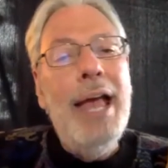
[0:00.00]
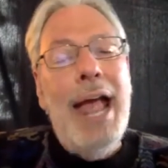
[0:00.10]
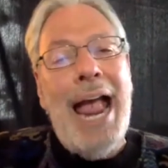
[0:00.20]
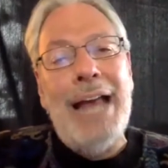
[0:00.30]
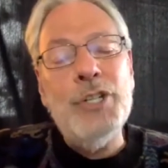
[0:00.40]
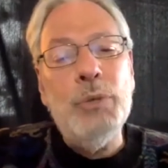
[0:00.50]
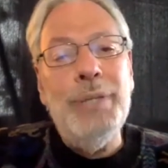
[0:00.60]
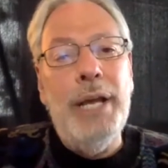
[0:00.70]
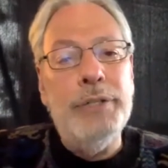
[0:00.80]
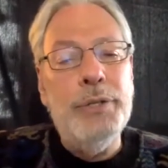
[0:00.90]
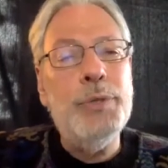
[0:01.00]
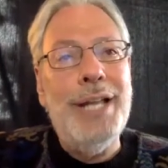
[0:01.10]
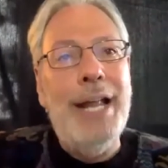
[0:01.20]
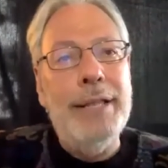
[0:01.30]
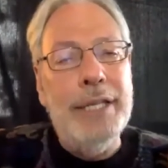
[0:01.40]
actually
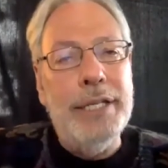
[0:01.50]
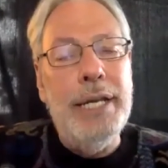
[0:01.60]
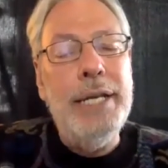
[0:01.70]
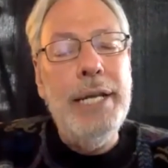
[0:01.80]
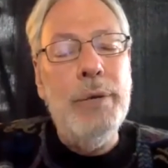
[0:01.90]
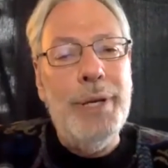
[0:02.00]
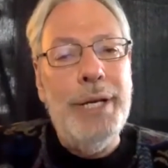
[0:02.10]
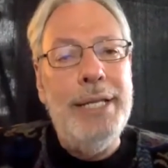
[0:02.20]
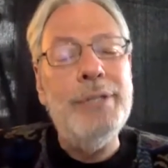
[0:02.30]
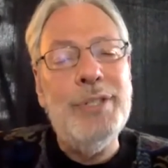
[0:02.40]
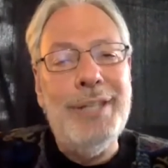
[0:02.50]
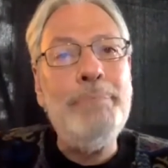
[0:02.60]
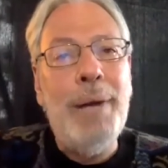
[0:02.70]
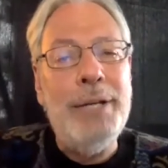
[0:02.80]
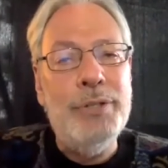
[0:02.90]
understand the nitty-gritty,
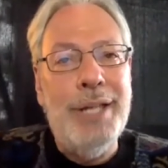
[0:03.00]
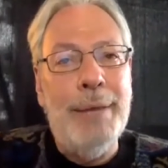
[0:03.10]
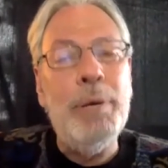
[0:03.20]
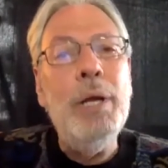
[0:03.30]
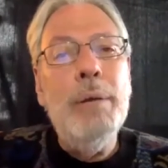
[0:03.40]
step-by-step